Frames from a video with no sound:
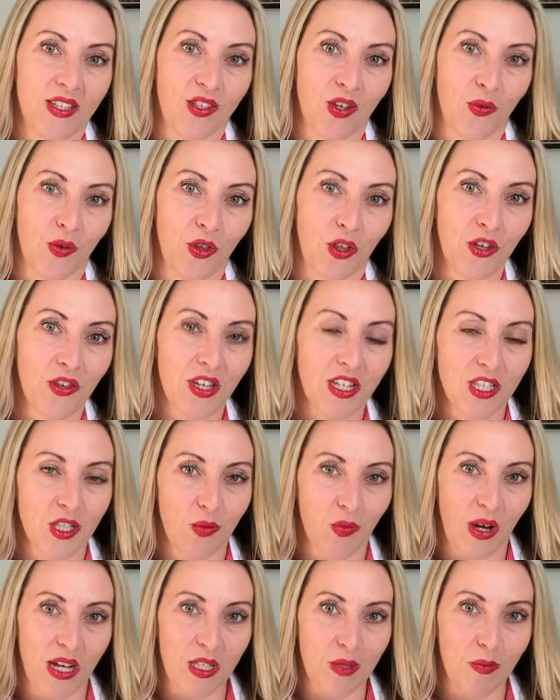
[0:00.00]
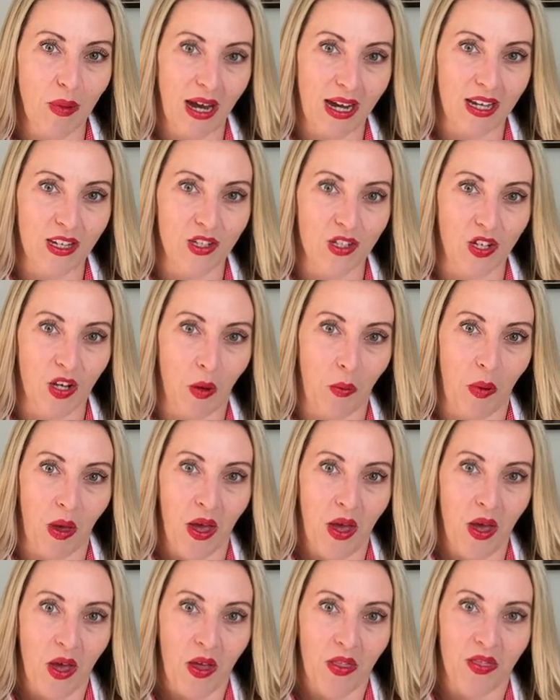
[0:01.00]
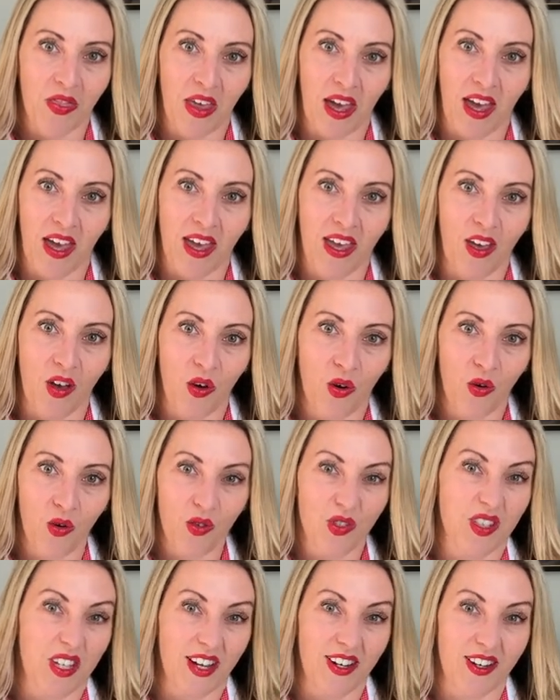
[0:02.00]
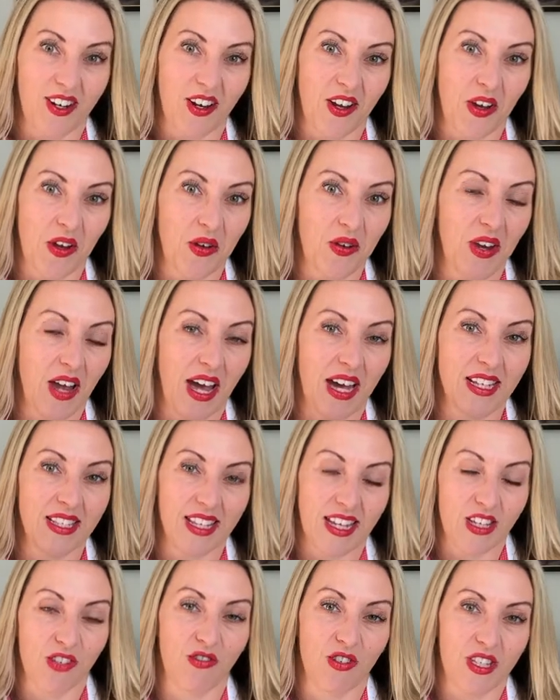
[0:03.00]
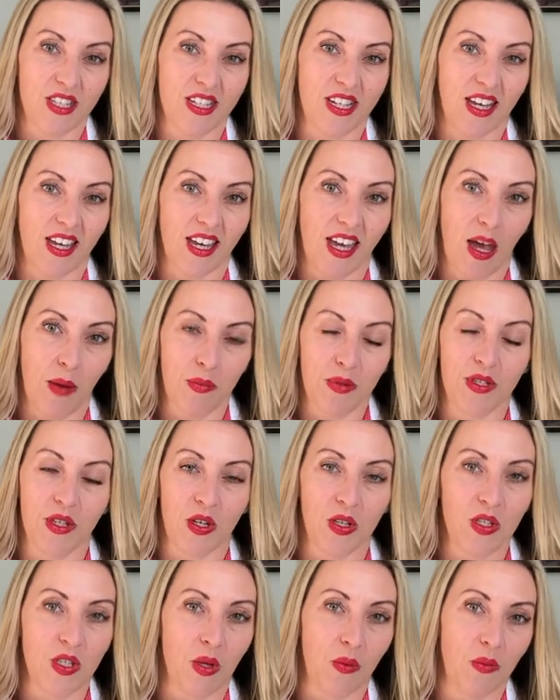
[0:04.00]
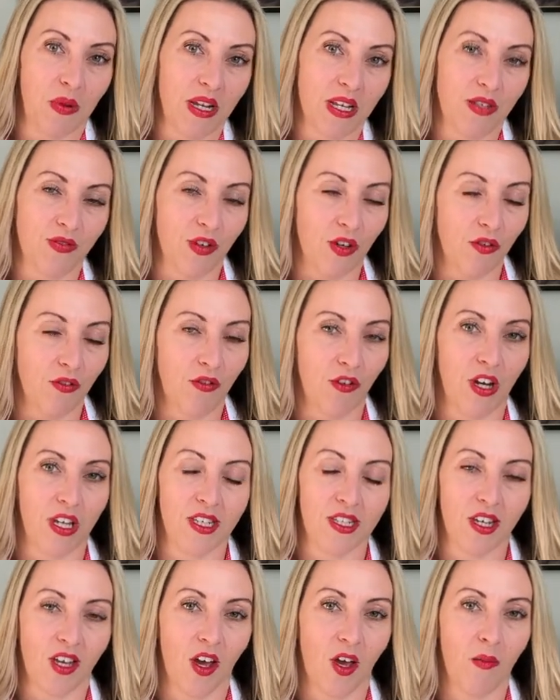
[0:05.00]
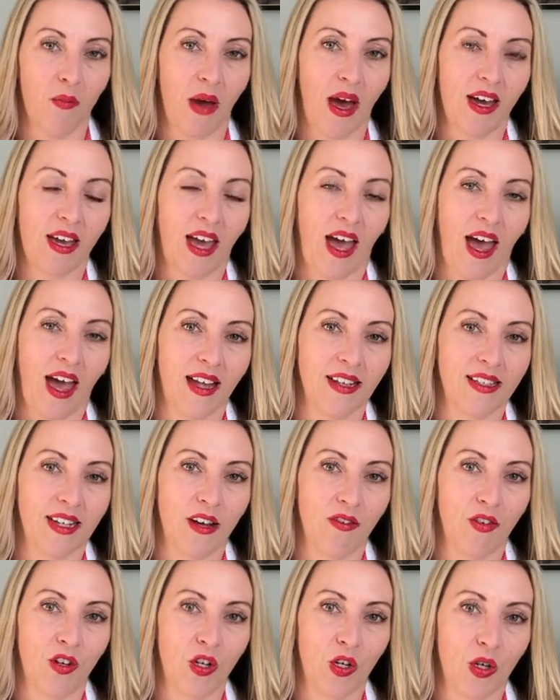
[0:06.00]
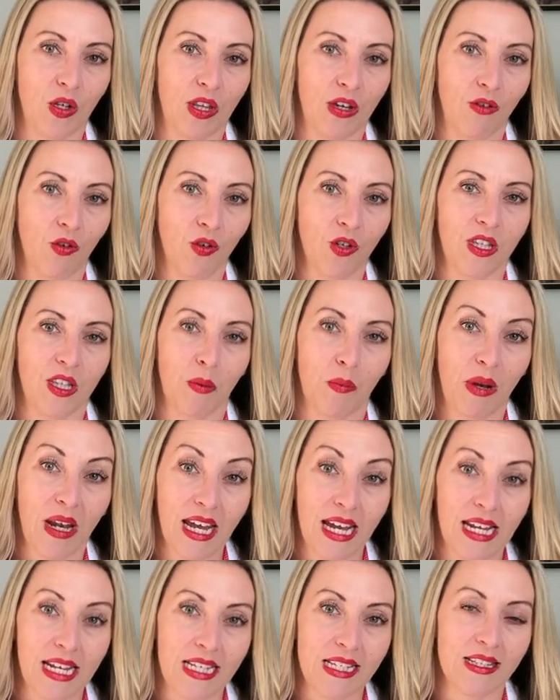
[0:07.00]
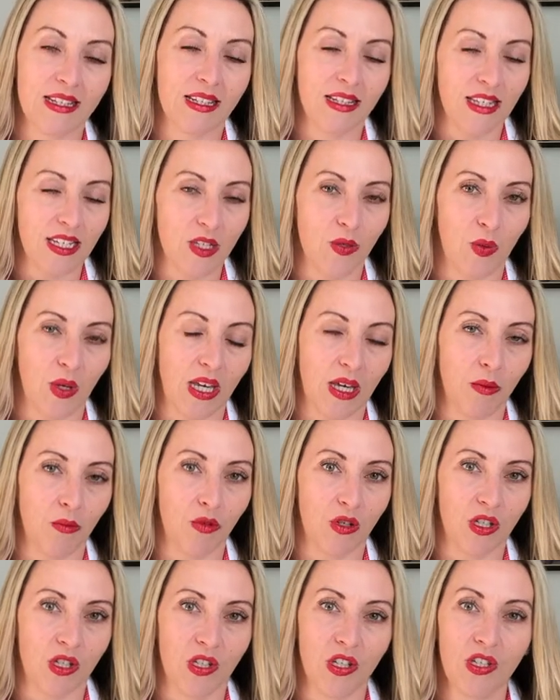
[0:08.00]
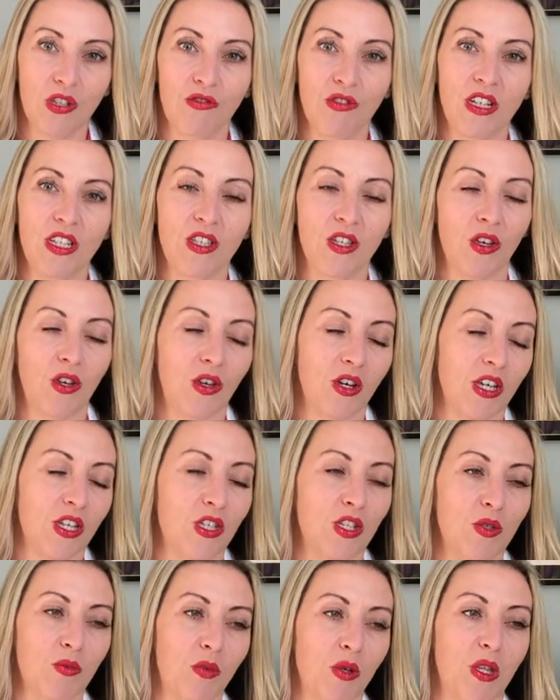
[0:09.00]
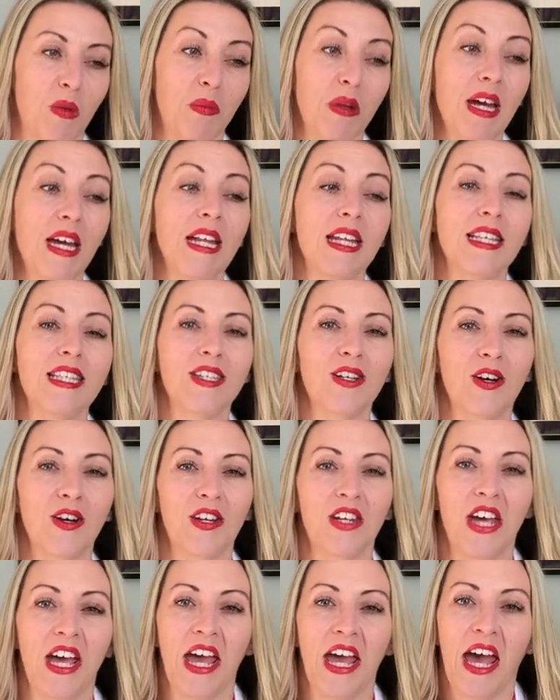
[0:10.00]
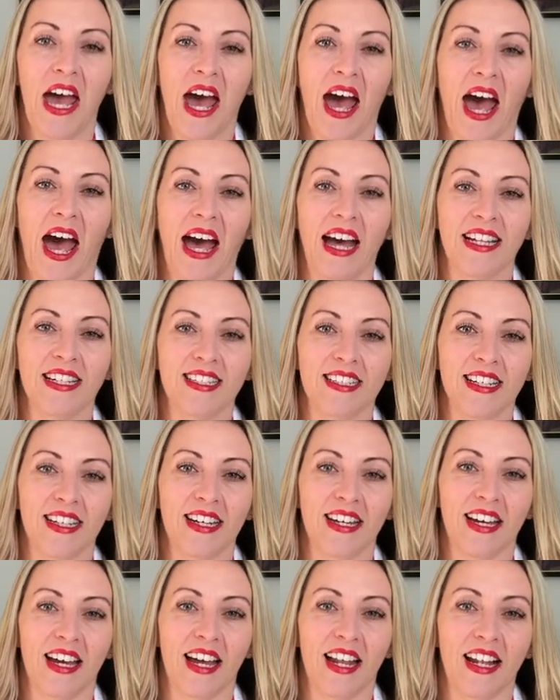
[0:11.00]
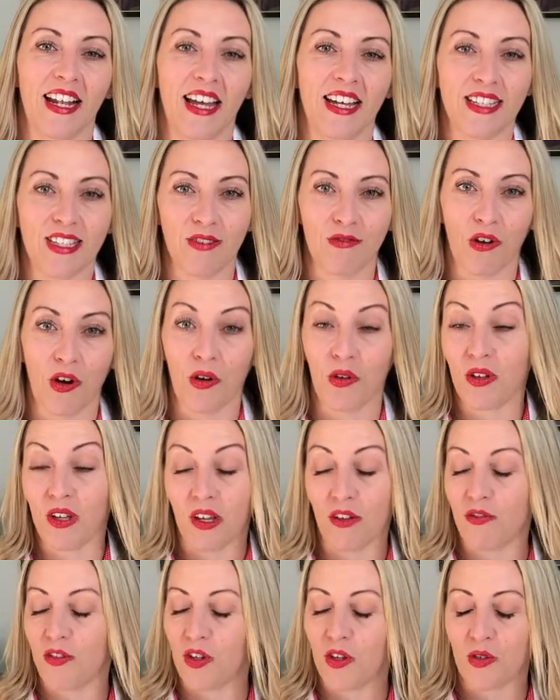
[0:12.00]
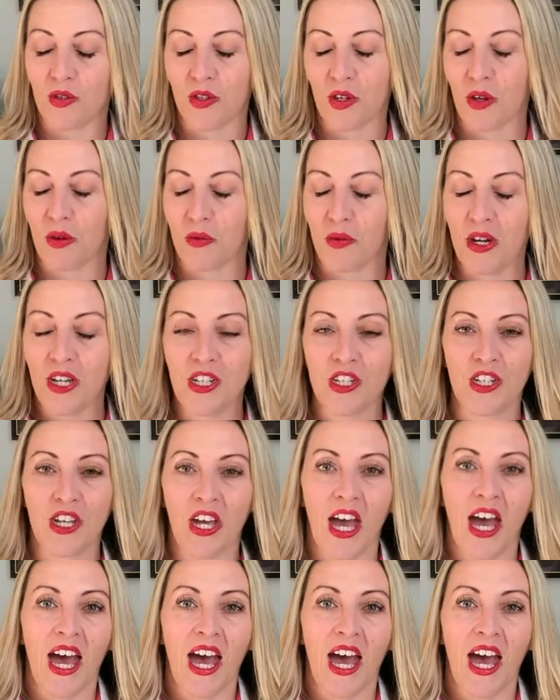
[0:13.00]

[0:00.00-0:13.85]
So, although that's the way it's packaged up, they all stand alone as interesting episodes. So, please feel free to go back and have a look. They're all in the playlist this week in British history, so you can just put the playlist on and uh, and let it roll if you so wish.